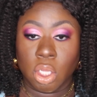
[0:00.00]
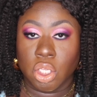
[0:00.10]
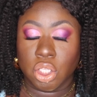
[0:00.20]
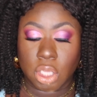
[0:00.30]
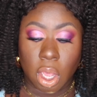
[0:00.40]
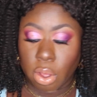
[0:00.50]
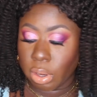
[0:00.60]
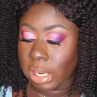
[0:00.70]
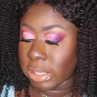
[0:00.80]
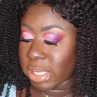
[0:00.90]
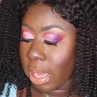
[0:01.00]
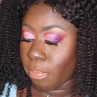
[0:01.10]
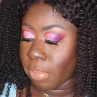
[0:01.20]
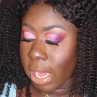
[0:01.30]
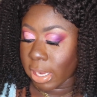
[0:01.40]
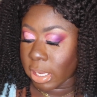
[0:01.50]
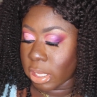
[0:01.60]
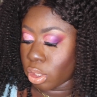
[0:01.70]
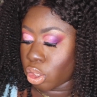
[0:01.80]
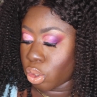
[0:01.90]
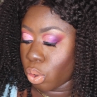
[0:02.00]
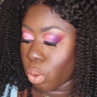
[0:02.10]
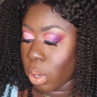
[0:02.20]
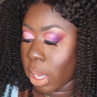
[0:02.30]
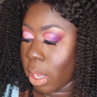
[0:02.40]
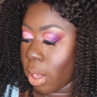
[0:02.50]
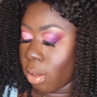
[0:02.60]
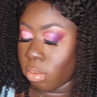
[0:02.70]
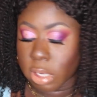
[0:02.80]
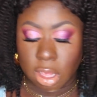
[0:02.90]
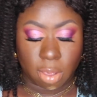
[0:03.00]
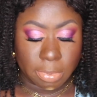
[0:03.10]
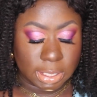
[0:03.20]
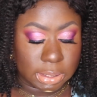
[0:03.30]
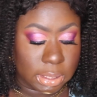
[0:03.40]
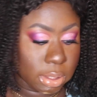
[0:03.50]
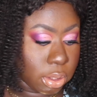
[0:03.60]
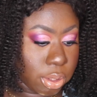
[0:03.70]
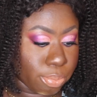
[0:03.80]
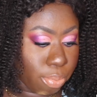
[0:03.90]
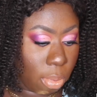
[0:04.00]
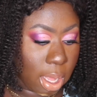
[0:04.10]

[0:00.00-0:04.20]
So let's get back into these bases.